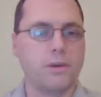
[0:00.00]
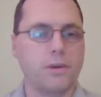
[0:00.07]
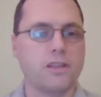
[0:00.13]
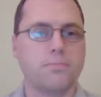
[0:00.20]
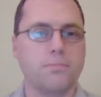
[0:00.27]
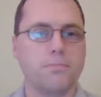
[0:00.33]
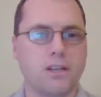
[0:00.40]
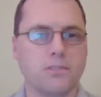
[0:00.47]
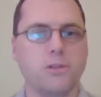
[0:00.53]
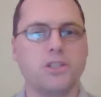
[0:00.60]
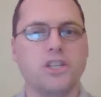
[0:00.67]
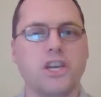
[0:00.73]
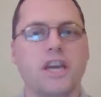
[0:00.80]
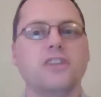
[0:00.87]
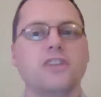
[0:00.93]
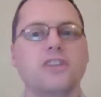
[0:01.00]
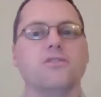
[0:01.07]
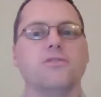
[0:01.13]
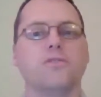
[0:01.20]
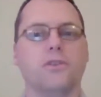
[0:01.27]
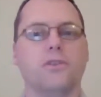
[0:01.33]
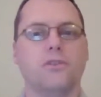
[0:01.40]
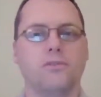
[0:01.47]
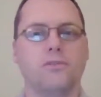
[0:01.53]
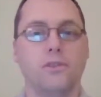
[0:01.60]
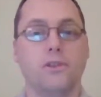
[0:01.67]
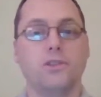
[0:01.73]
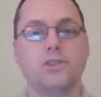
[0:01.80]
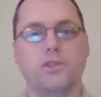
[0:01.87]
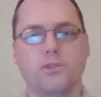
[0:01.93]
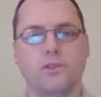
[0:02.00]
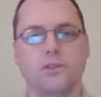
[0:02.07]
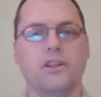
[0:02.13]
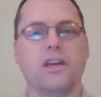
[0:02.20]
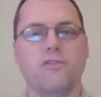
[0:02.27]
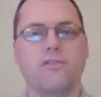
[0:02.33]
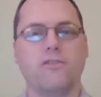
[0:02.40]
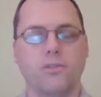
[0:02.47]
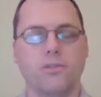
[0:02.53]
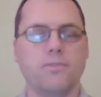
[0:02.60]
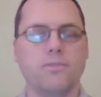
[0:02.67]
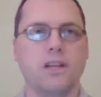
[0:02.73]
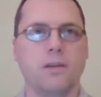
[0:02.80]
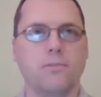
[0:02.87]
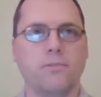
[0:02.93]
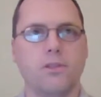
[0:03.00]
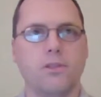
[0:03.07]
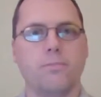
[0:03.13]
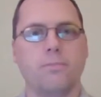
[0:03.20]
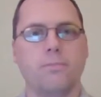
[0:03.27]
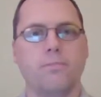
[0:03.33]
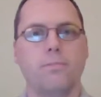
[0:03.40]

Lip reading: best possible education for the children and having them set up for the